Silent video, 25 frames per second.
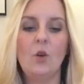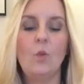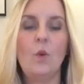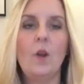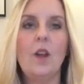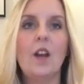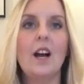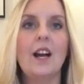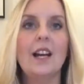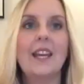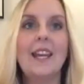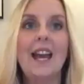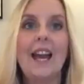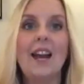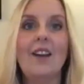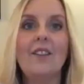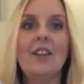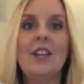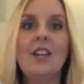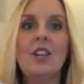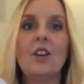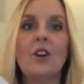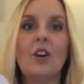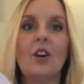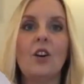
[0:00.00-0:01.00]
we are
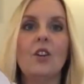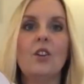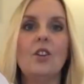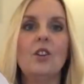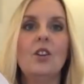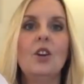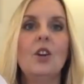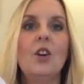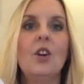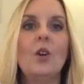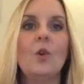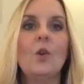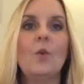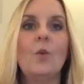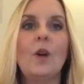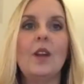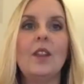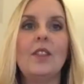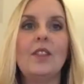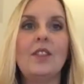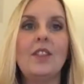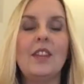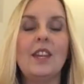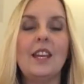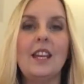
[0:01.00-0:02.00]
carrying on
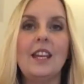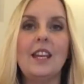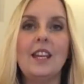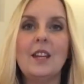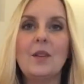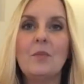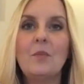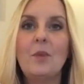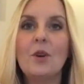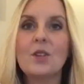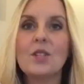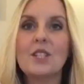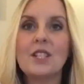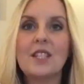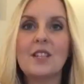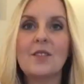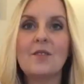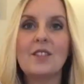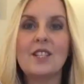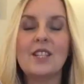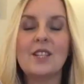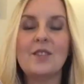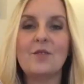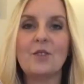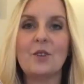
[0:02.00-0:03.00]
with the
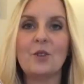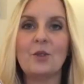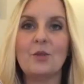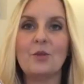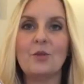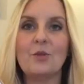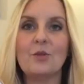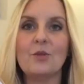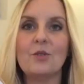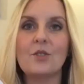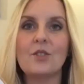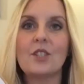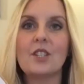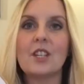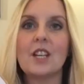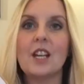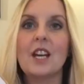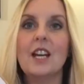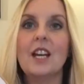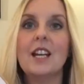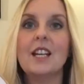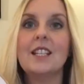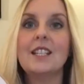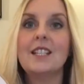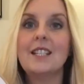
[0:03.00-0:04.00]
positivity rules
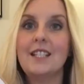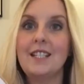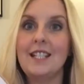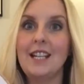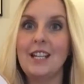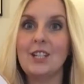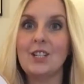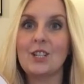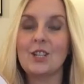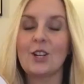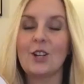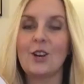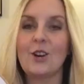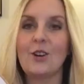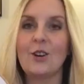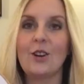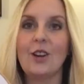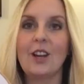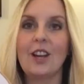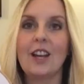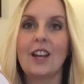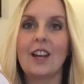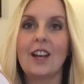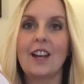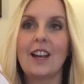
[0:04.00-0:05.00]
stitch
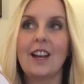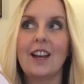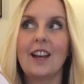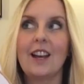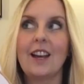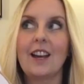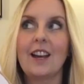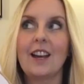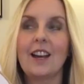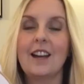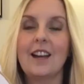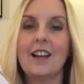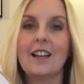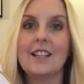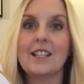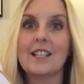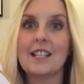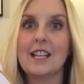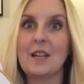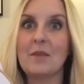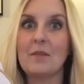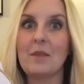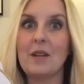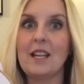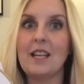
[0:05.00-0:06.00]
along
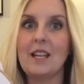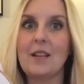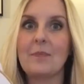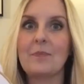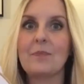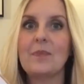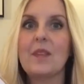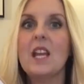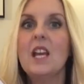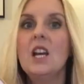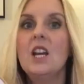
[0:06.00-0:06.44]
sneak peek.